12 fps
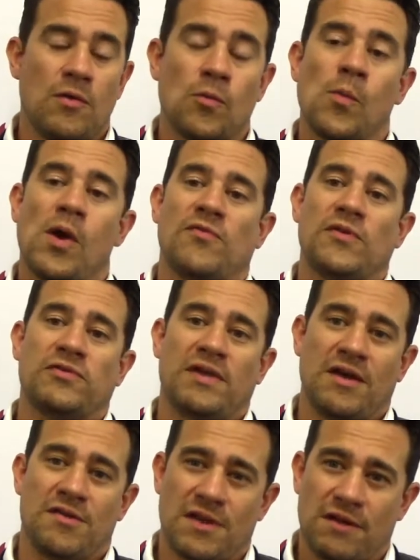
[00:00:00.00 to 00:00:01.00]

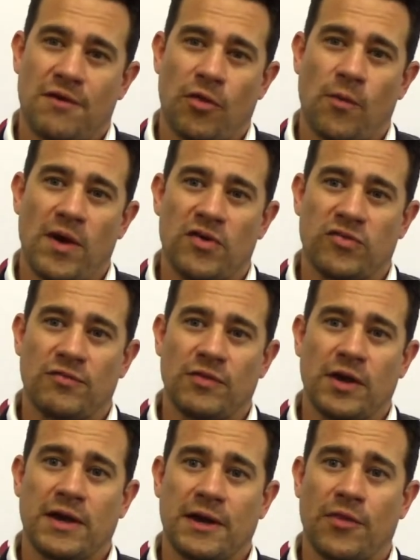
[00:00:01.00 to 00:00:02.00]
refutation of other ways of
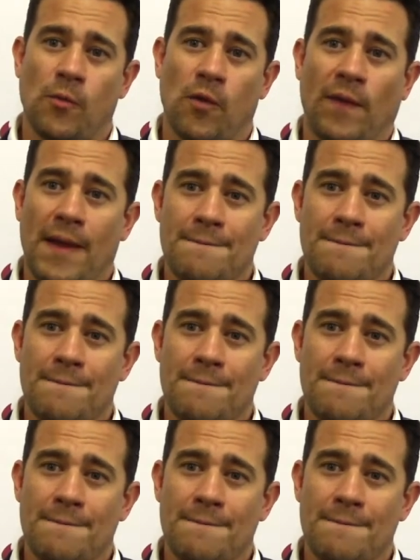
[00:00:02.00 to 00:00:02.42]
looking at the world.